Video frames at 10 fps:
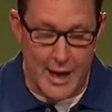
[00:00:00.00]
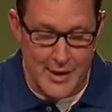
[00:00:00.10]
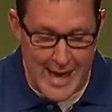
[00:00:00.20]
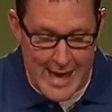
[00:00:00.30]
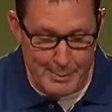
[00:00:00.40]

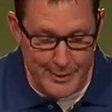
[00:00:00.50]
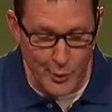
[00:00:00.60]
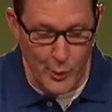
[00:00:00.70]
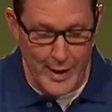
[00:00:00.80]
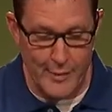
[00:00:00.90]
an ebbing
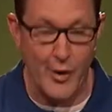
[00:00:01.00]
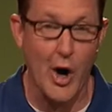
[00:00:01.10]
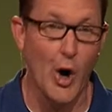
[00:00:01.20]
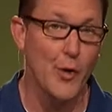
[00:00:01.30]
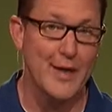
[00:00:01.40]
away of
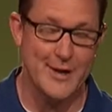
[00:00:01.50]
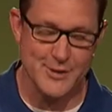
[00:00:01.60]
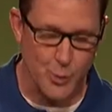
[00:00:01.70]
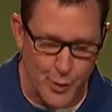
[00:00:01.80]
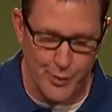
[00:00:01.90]
all that
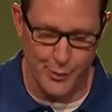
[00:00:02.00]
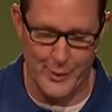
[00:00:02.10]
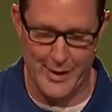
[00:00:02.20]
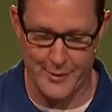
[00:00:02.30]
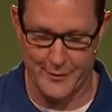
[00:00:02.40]
is
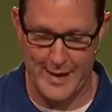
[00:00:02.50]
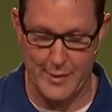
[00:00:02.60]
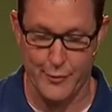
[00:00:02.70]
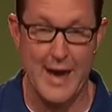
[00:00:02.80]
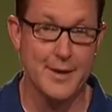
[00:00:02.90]
worthwhile in
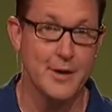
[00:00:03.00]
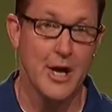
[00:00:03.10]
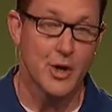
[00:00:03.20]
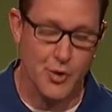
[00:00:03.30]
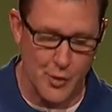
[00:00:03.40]
life, and
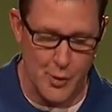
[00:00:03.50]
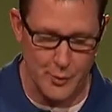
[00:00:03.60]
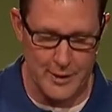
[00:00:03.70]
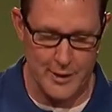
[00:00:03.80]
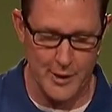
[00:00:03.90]

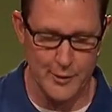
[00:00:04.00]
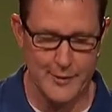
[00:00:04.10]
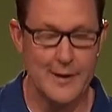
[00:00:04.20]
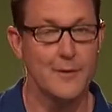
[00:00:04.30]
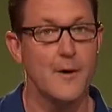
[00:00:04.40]
groaning all
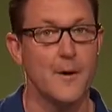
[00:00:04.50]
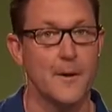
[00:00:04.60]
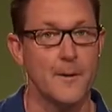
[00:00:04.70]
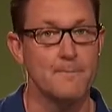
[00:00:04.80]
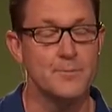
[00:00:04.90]
day long.
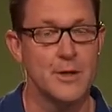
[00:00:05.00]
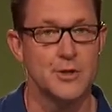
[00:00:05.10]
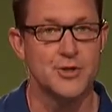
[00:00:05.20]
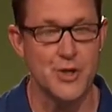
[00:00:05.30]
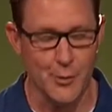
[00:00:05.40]

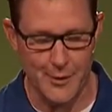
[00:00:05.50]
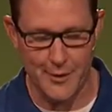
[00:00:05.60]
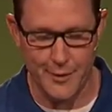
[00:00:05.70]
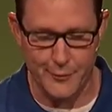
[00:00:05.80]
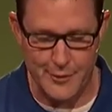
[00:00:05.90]
Jonah,
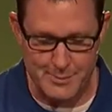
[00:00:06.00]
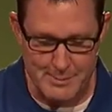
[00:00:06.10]
the first